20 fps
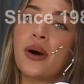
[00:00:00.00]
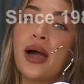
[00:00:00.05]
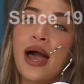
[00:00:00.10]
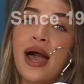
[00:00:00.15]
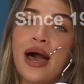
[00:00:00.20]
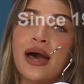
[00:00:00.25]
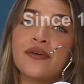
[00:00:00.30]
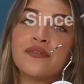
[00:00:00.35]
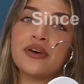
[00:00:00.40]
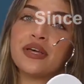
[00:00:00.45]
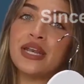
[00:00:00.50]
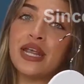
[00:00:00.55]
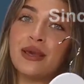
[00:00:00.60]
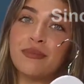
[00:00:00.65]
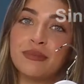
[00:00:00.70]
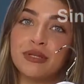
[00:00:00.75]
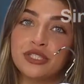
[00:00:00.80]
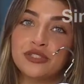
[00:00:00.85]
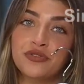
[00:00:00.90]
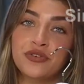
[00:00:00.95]
have an
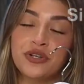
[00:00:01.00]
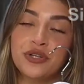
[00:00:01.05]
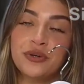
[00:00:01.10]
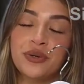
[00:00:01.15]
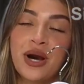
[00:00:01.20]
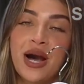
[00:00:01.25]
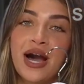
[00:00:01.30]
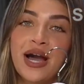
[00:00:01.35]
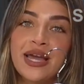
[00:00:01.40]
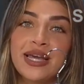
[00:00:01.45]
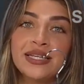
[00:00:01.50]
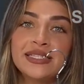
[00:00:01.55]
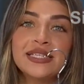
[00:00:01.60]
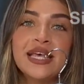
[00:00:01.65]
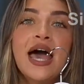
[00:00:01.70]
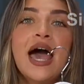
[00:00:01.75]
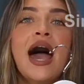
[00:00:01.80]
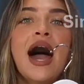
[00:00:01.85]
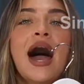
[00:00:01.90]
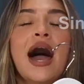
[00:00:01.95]
image for you guys.
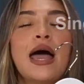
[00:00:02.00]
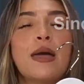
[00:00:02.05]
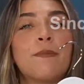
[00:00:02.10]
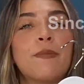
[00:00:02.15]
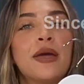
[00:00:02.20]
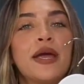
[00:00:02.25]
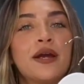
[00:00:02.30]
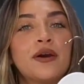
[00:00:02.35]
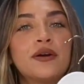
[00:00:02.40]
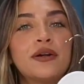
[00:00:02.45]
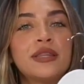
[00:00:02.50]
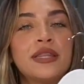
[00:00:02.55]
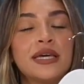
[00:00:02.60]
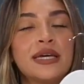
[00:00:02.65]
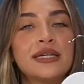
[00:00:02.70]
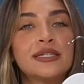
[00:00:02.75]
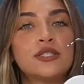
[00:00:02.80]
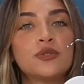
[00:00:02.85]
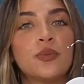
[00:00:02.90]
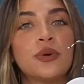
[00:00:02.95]
I paired
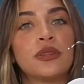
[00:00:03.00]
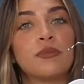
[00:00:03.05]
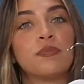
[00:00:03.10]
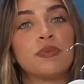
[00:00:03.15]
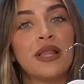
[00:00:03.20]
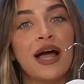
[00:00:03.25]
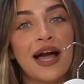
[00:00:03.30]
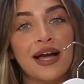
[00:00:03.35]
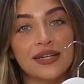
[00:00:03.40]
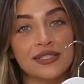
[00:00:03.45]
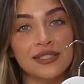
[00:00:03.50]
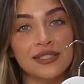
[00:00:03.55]
this with black